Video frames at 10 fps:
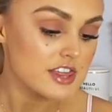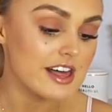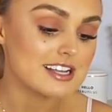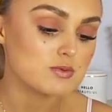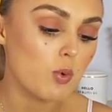
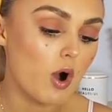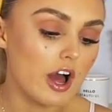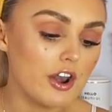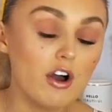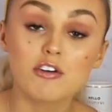there's
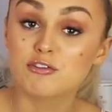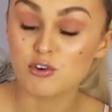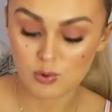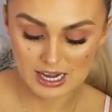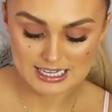one
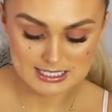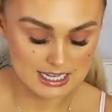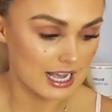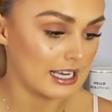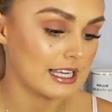four
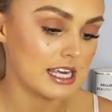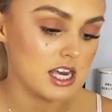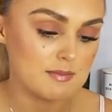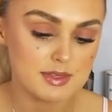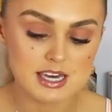liter.
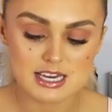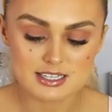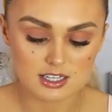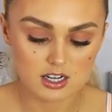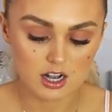Keep
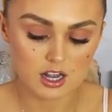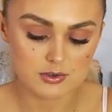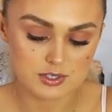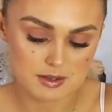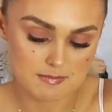these
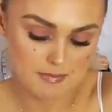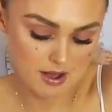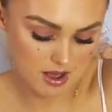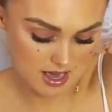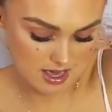close
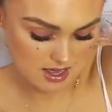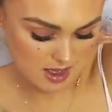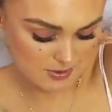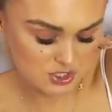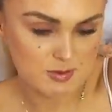by.
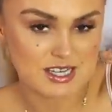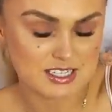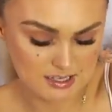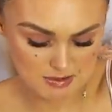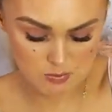I'm assuming
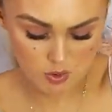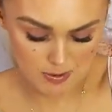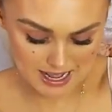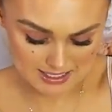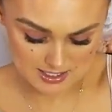there's going to be more
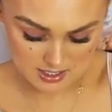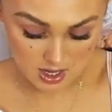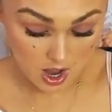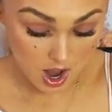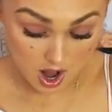pads
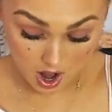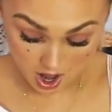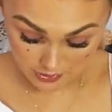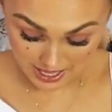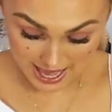
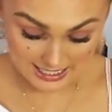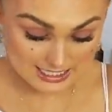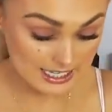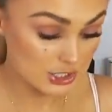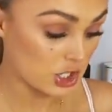okay, it's
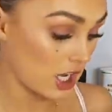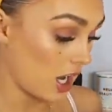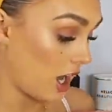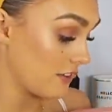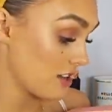literally like a
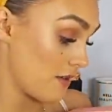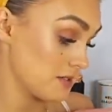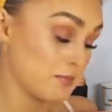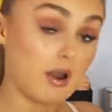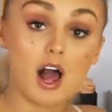lifetime
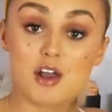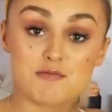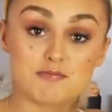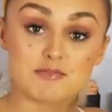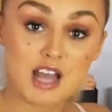supply of
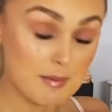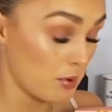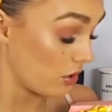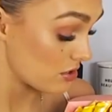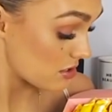
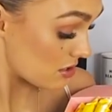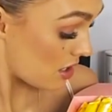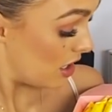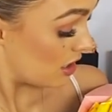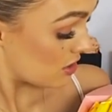tampons.
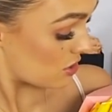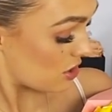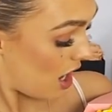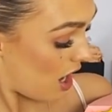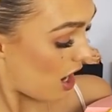
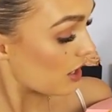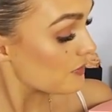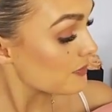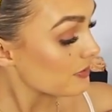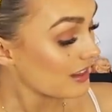So,
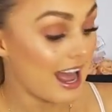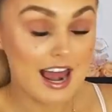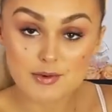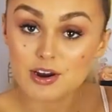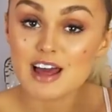
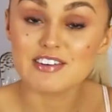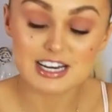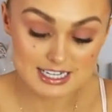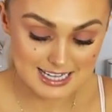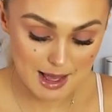anyone ever
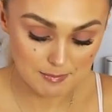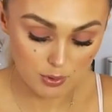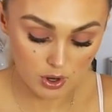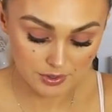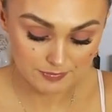need a
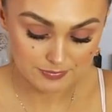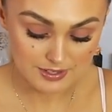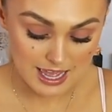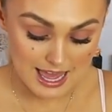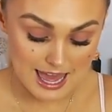tampon?
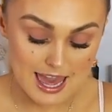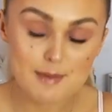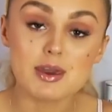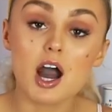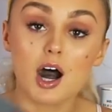
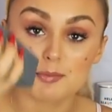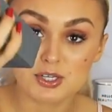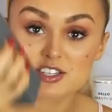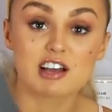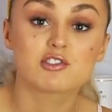Hit me up,
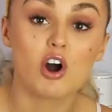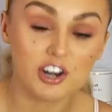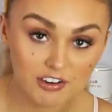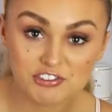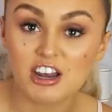because I've got
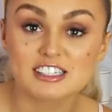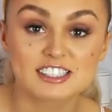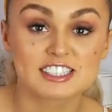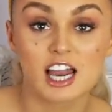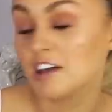enough to last
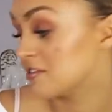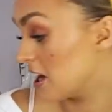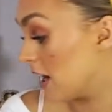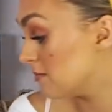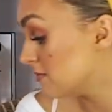us a
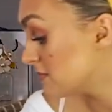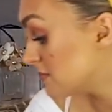lifetime.